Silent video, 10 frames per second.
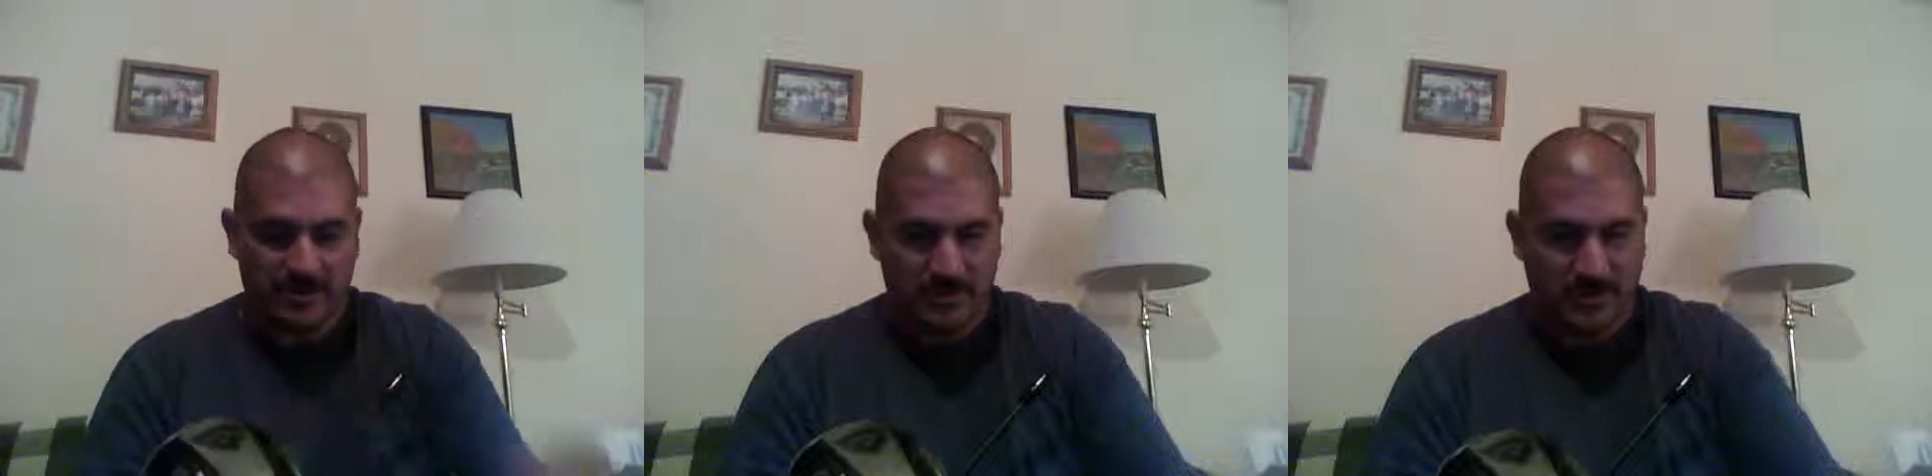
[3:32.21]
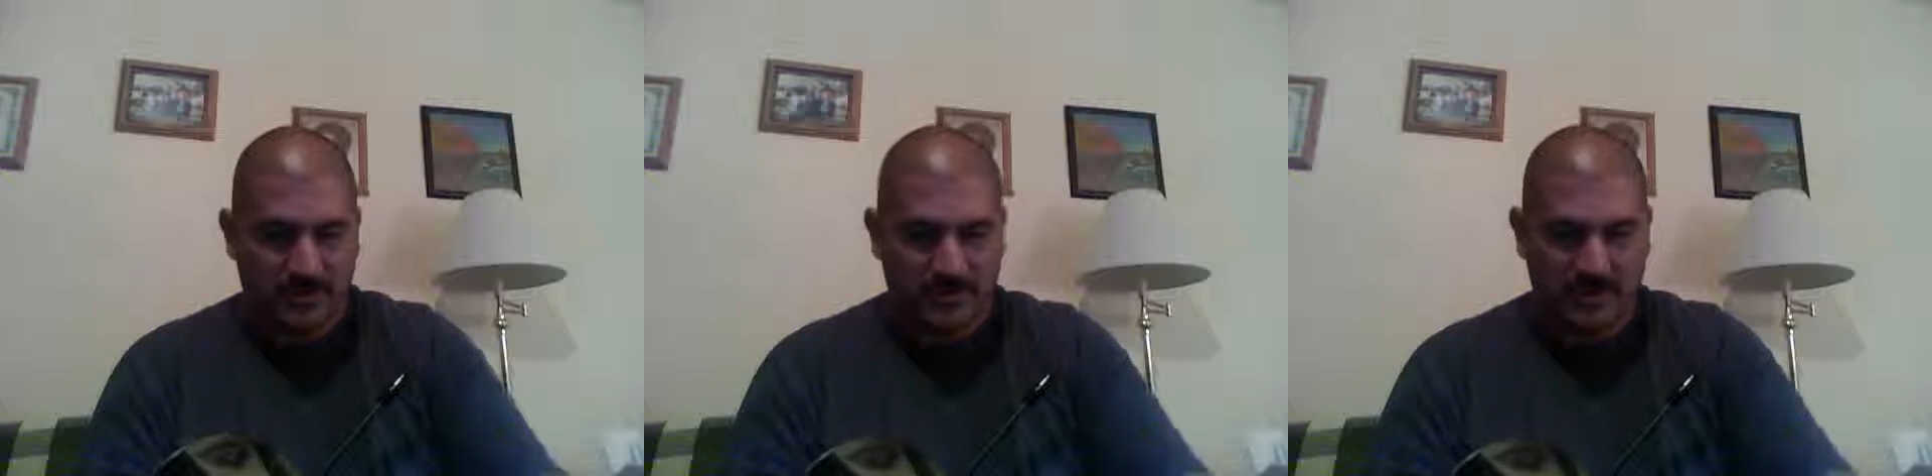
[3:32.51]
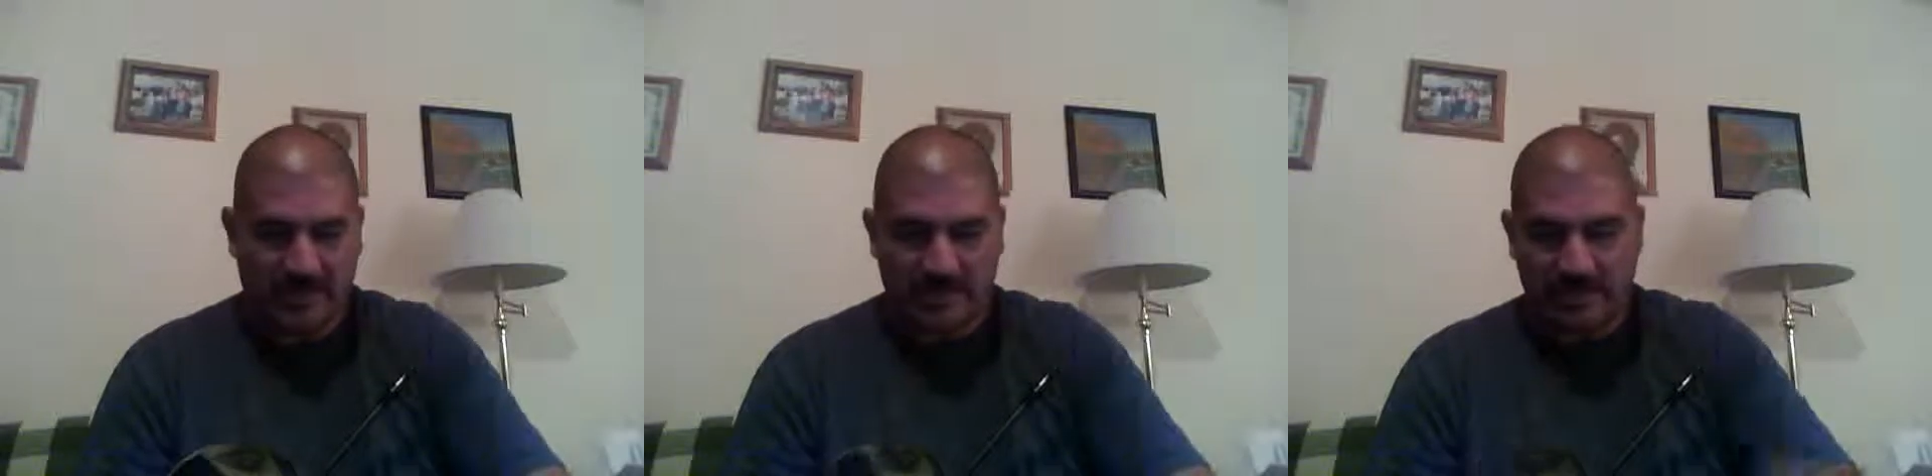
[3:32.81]
I would
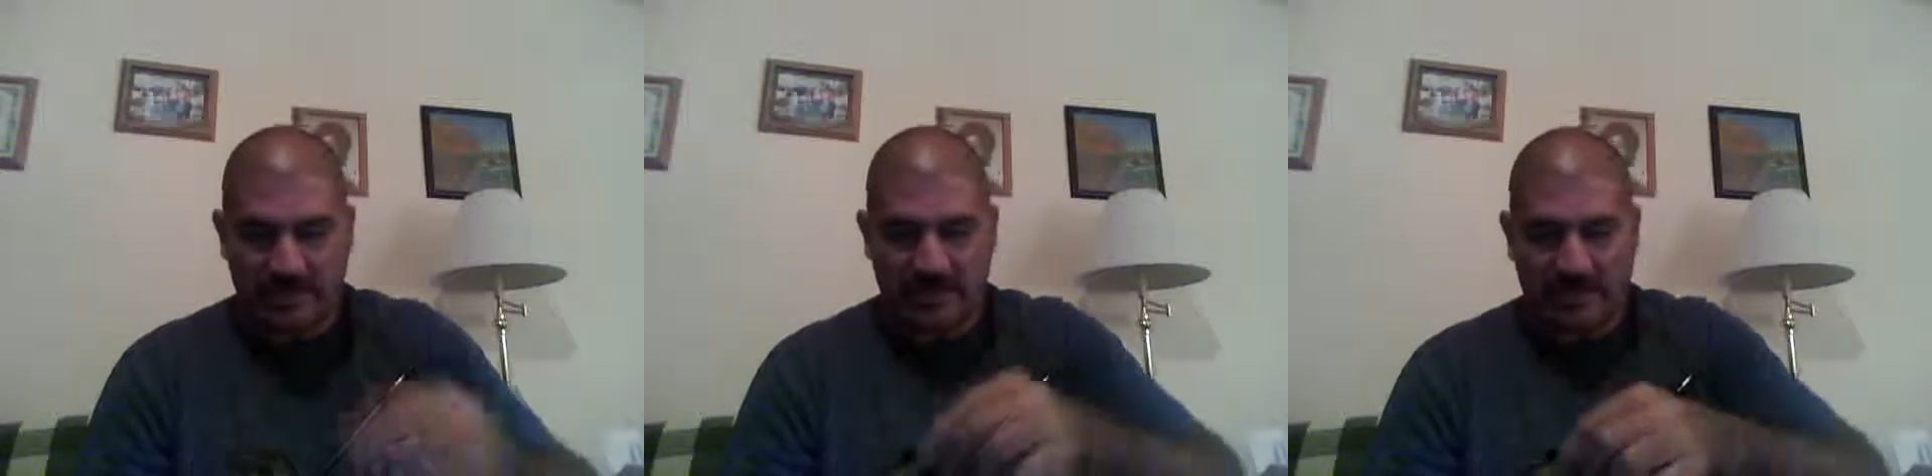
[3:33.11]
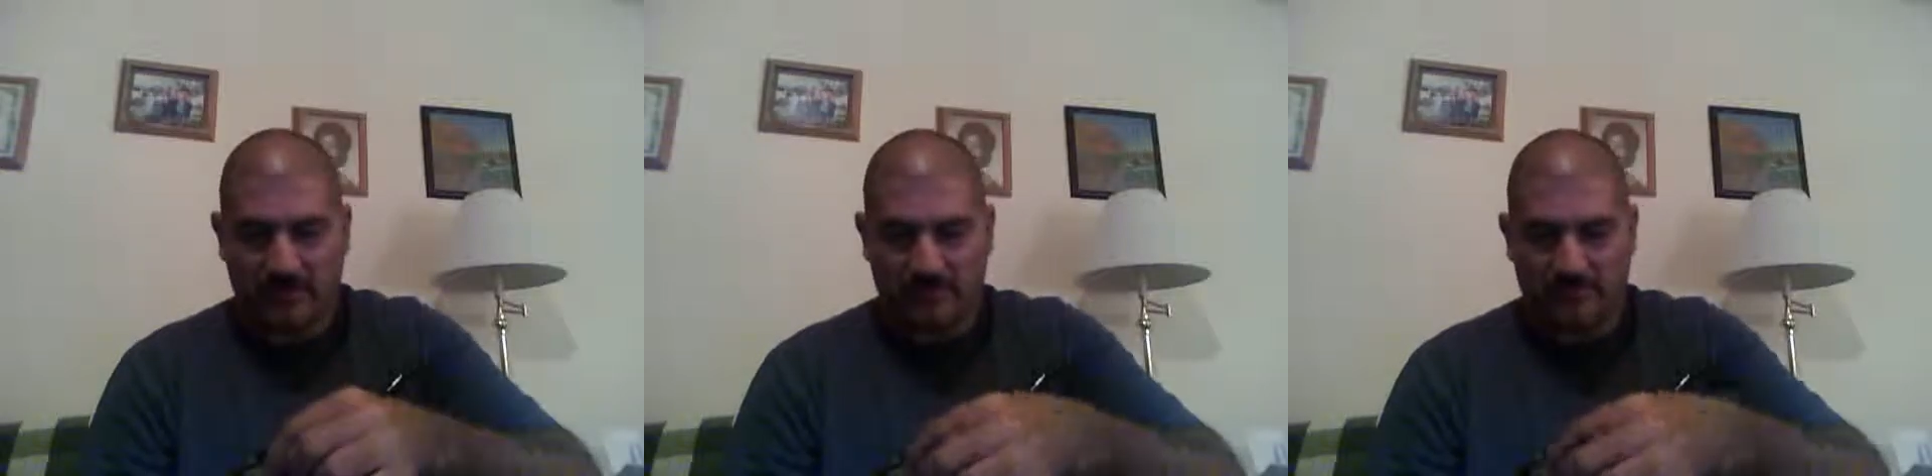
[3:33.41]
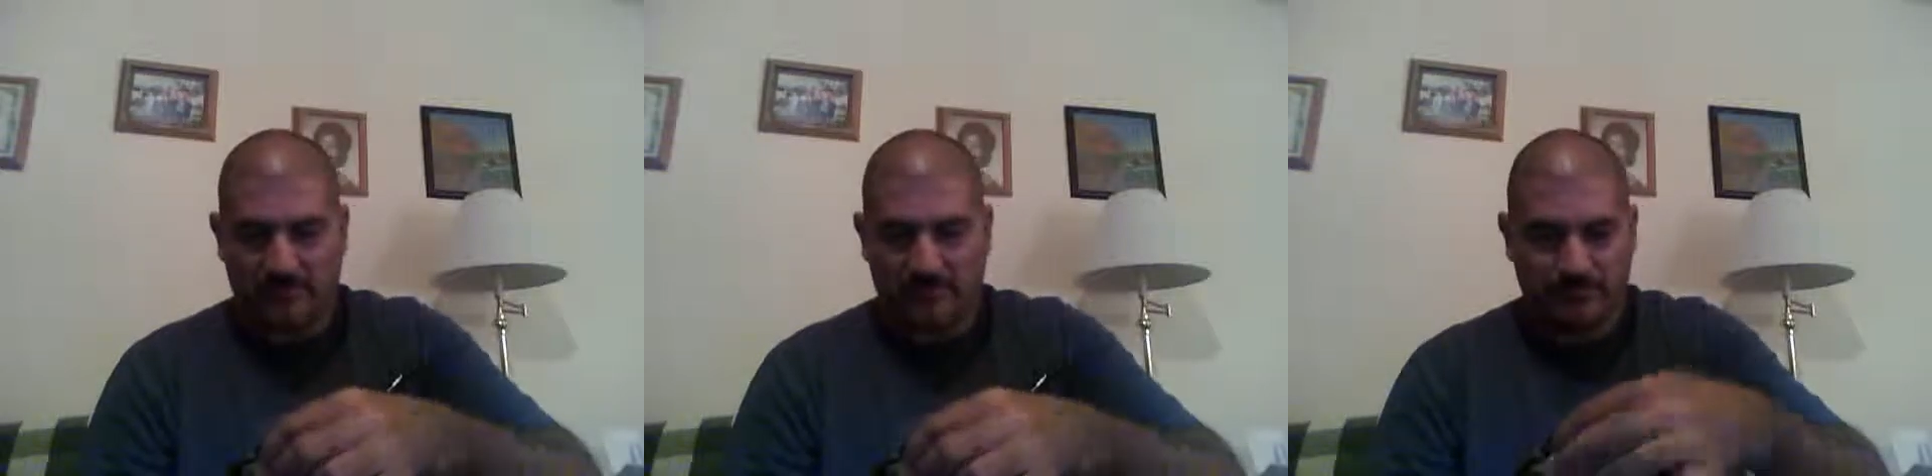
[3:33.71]
take those out.
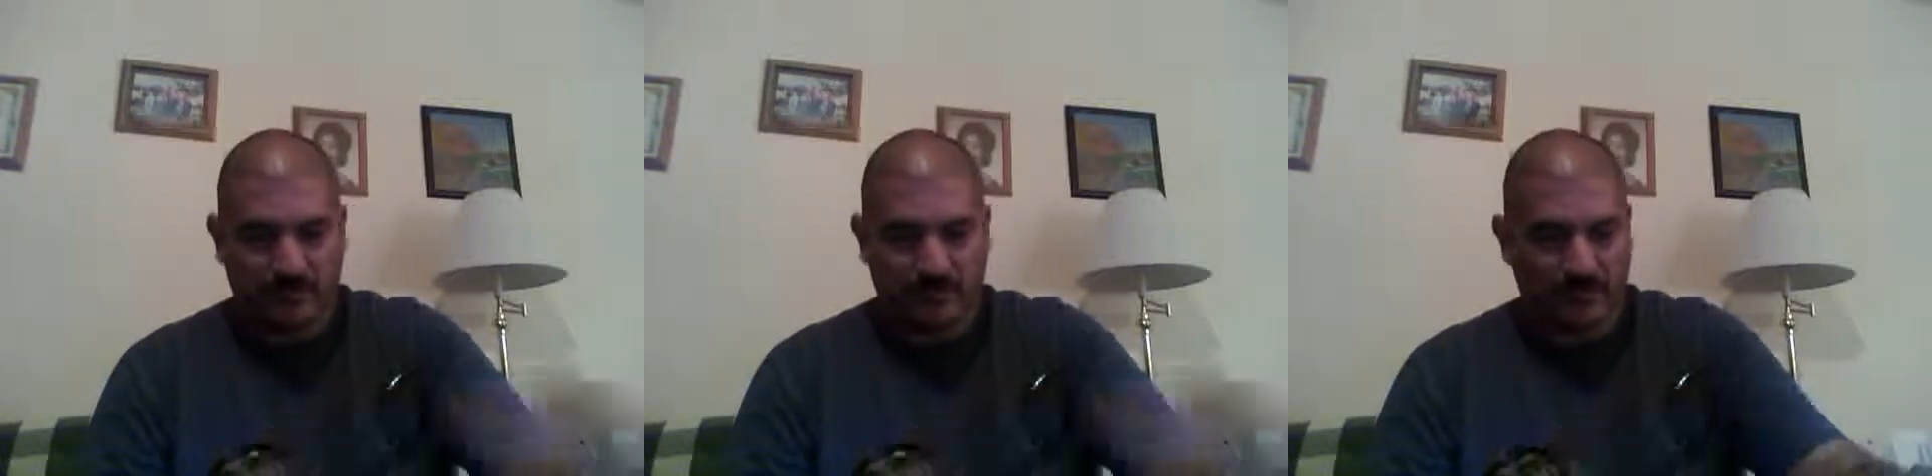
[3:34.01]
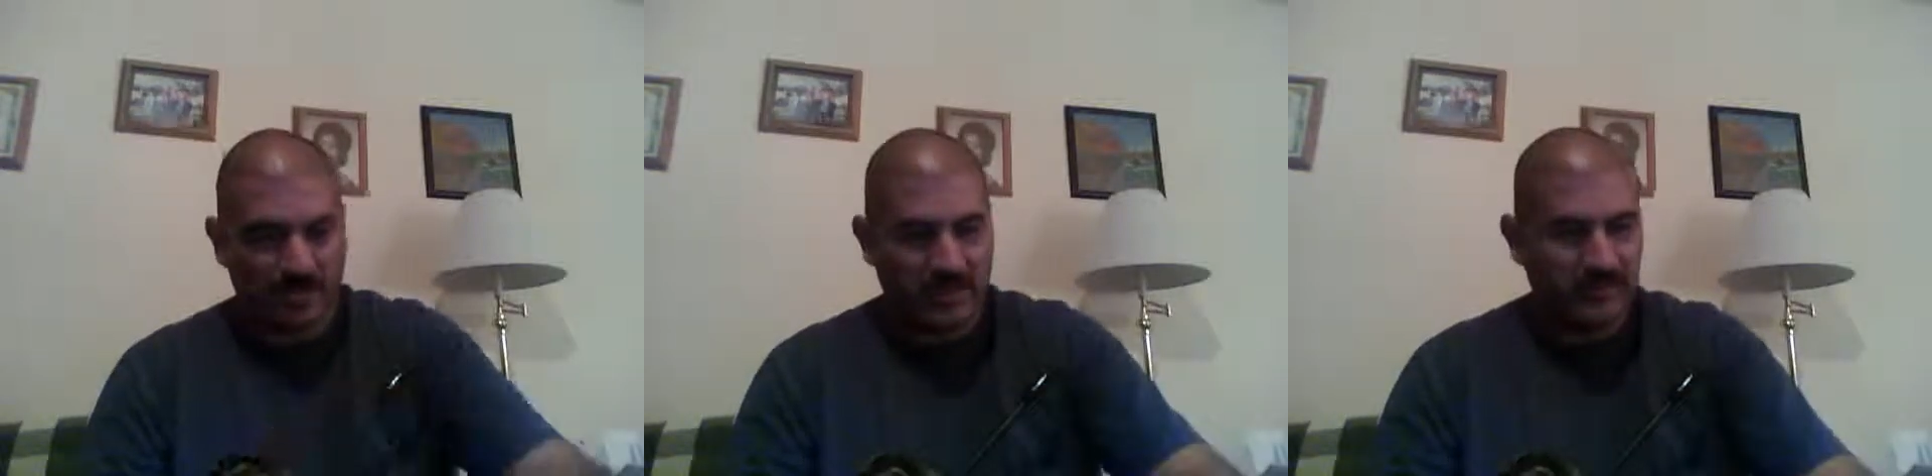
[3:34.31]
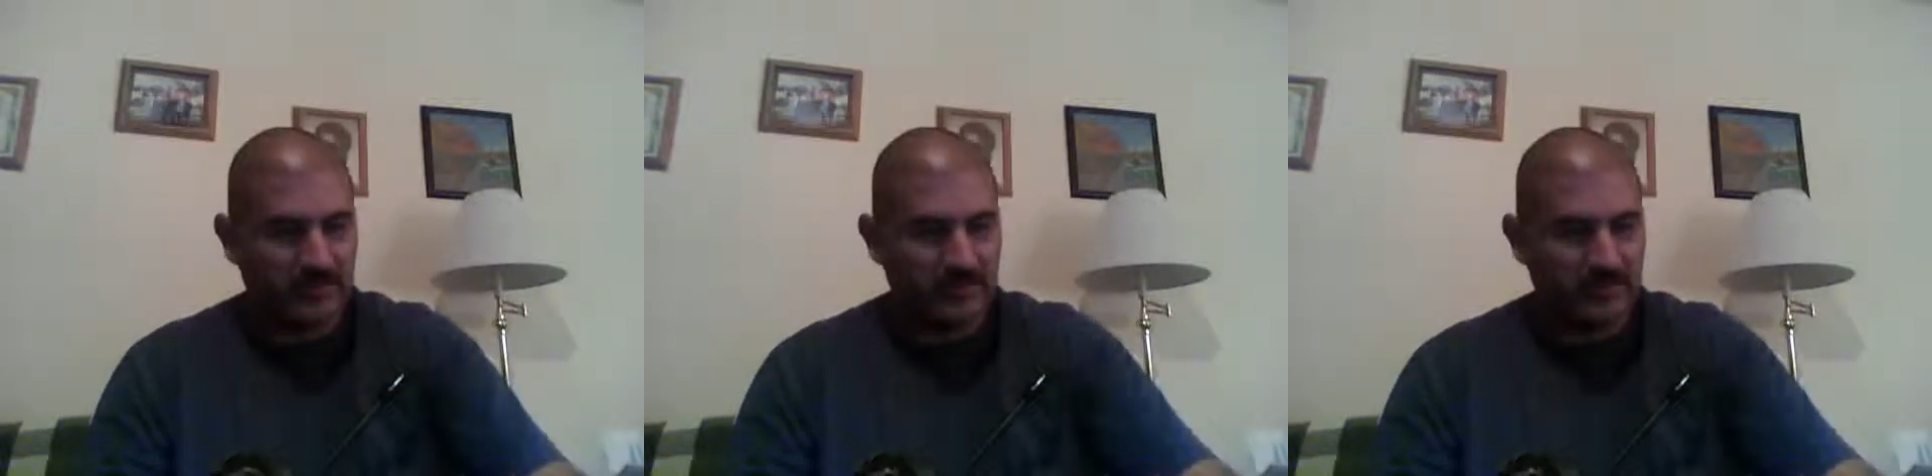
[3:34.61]
Again,